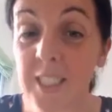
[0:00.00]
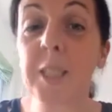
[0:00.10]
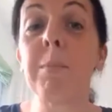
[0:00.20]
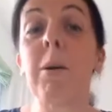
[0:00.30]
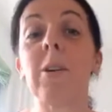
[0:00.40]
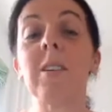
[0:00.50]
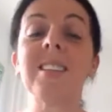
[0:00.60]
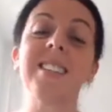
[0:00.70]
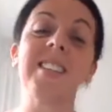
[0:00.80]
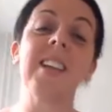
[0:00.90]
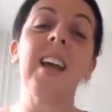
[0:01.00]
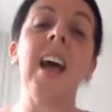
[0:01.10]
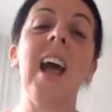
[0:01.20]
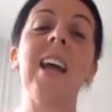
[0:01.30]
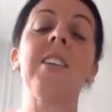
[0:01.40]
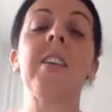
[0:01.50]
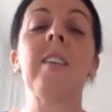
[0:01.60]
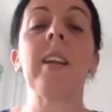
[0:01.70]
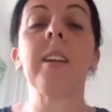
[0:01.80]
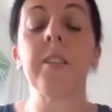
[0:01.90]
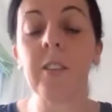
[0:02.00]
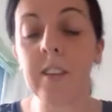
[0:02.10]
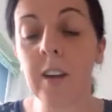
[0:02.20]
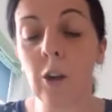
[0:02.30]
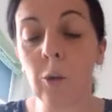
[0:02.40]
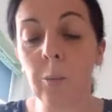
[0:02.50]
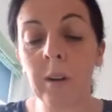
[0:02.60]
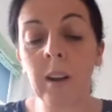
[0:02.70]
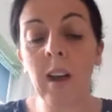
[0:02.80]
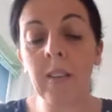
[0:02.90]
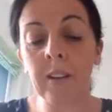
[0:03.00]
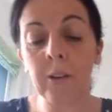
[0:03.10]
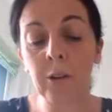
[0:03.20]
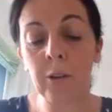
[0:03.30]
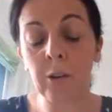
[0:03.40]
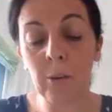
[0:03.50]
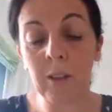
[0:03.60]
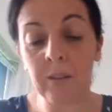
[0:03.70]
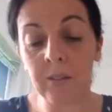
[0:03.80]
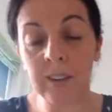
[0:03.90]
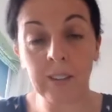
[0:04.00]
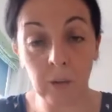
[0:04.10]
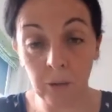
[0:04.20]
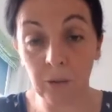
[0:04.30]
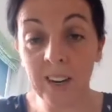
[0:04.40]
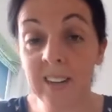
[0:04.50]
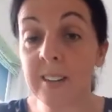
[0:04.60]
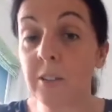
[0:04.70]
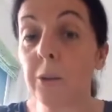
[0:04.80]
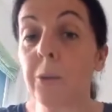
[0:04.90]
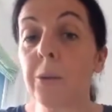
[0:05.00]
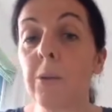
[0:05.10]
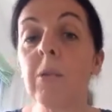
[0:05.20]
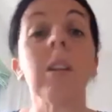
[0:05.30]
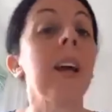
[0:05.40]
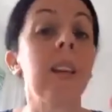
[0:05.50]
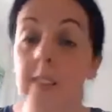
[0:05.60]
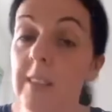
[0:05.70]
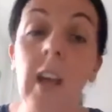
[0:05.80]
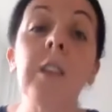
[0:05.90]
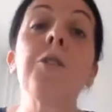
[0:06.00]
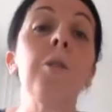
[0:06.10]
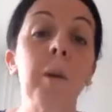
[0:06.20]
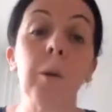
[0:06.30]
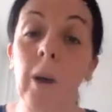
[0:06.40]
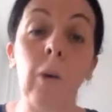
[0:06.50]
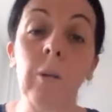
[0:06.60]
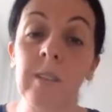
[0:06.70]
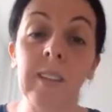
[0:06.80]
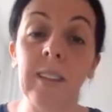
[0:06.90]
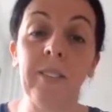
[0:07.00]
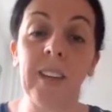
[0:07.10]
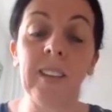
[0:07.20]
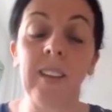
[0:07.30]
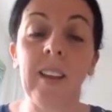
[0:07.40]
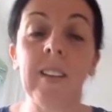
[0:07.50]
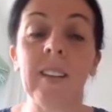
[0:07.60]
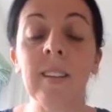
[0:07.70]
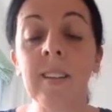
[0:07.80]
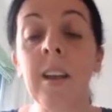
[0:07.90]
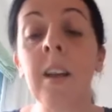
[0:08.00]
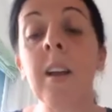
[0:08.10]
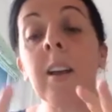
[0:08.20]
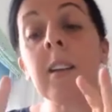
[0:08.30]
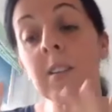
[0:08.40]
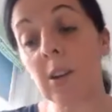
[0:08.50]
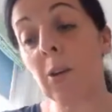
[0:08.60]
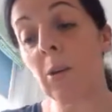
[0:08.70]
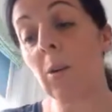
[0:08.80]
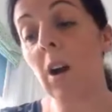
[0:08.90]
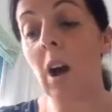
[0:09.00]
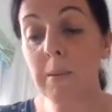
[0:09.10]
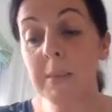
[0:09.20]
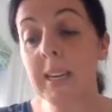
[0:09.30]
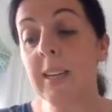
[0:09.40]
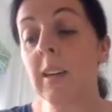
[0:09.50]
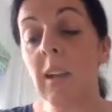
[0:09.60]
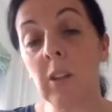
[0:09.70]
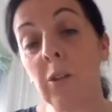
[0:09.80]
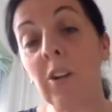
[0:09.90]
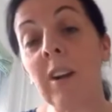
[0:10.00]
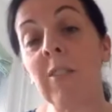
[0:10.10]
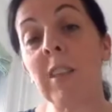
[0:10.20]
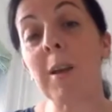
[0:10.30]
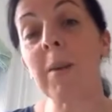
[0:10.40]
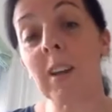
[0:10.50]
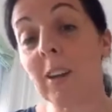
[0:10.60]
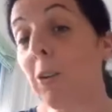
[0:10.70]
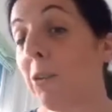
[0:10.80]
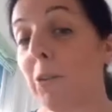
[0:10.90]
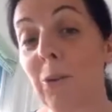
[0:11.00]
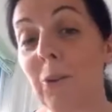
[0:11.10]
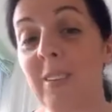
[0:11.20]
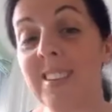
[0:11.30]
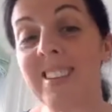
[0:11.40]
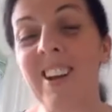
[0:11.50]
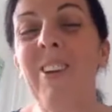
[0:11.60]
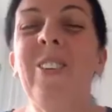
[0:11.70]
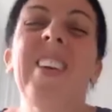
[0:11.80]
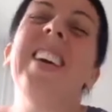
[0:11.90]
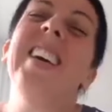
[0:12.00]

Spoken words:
to the box, and she's gonna open it, and there are two other friends, so three in total, like assuming we're all still living in the Netherlands. So I'm dead, the three of them are gonna go through all the stuff,